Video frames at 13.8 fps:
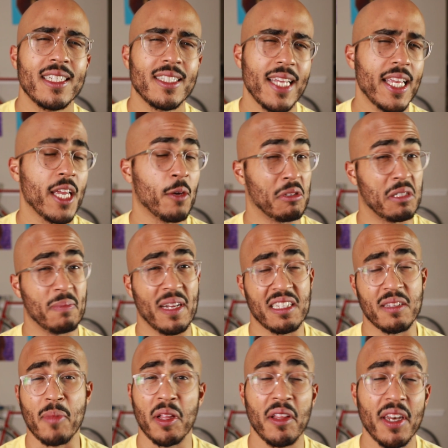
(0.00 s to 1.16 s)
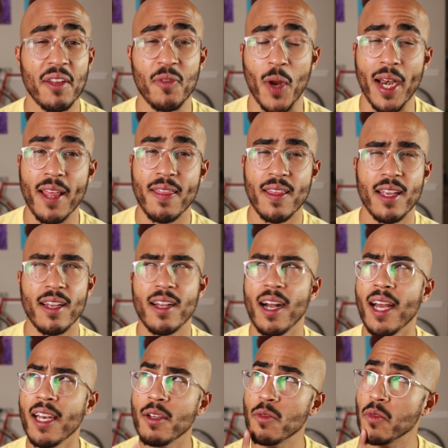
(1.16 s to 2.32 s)
taking responsibility for anything,
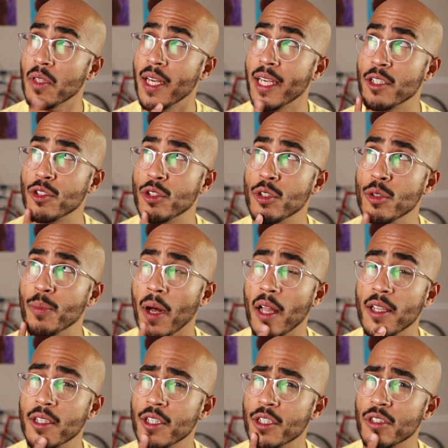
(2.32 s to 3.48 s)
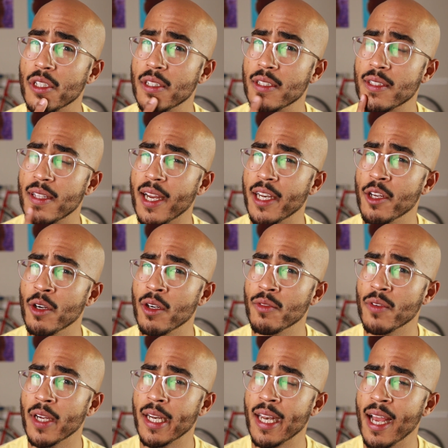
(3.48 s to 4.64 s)
kind of like two politicians that I know
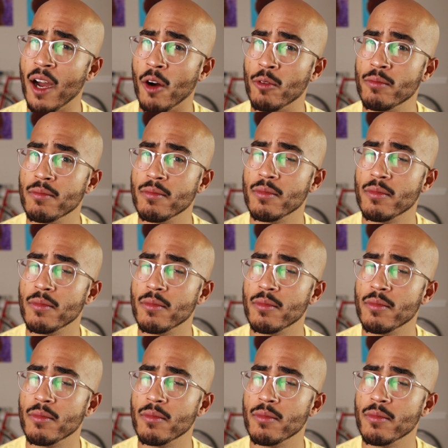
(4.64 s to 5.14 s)
of right now.